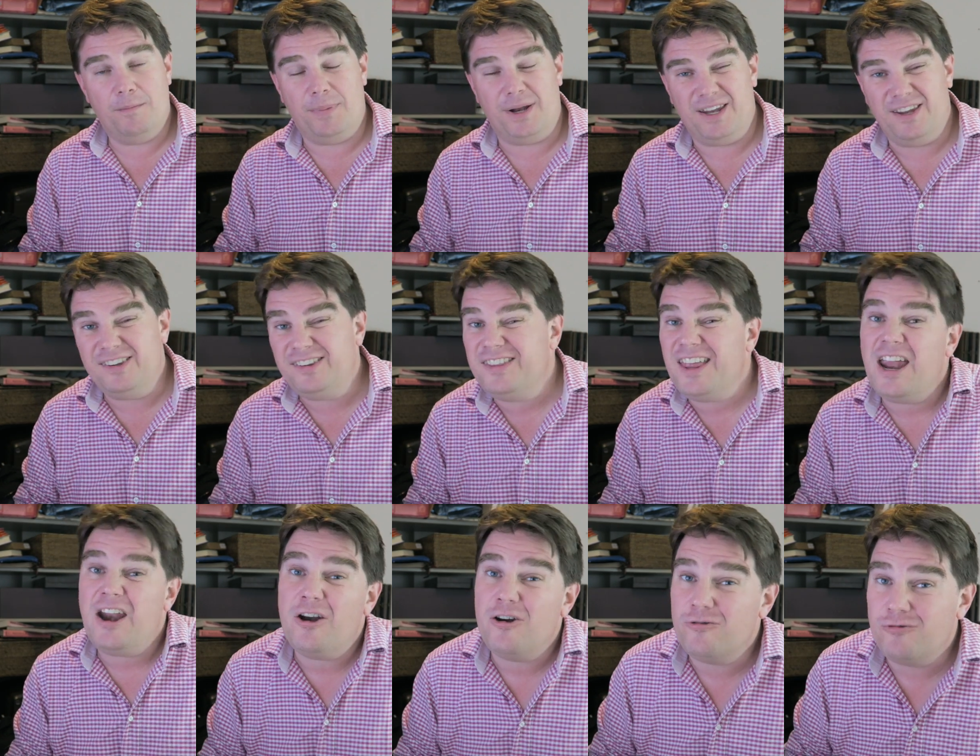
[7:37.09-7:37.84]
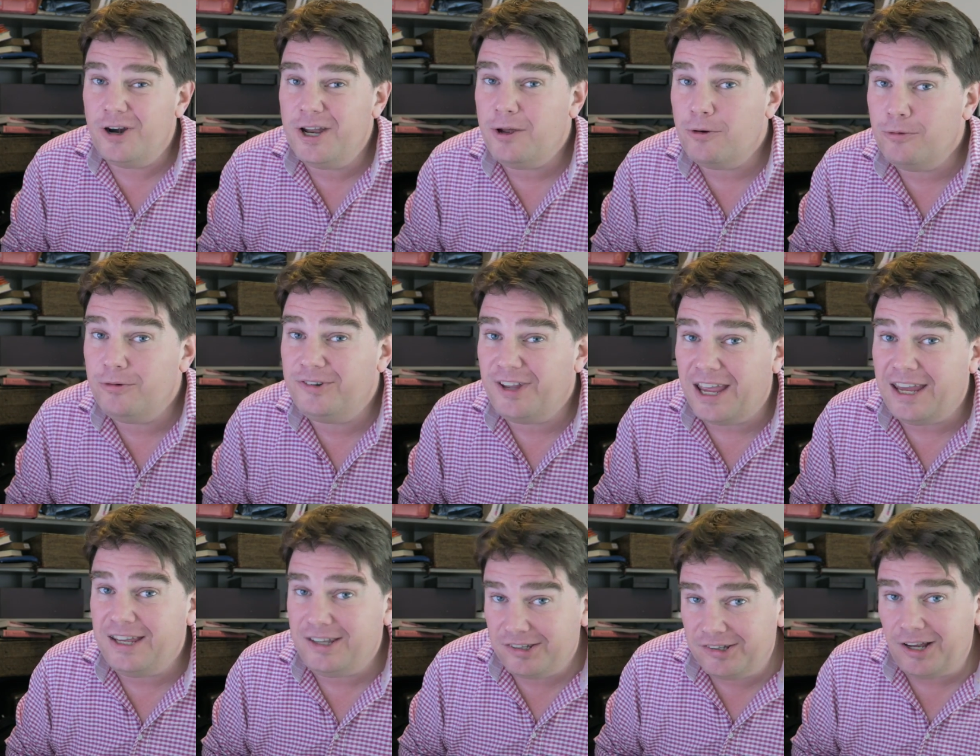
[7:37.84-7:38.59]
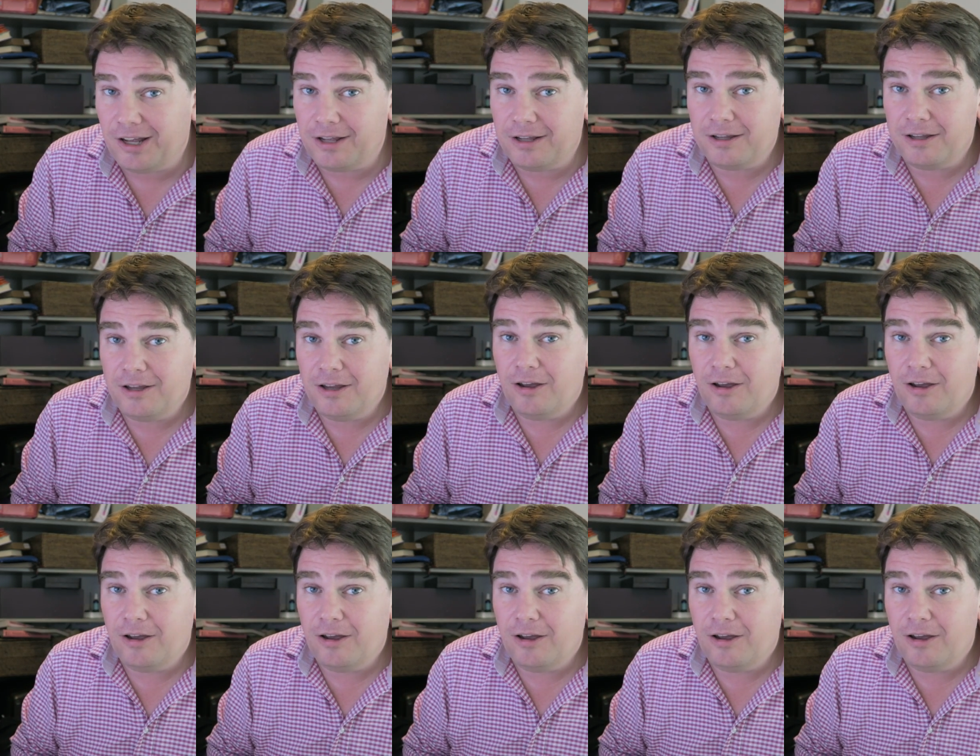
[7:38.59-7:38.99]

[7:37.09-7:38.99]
But is there a real danger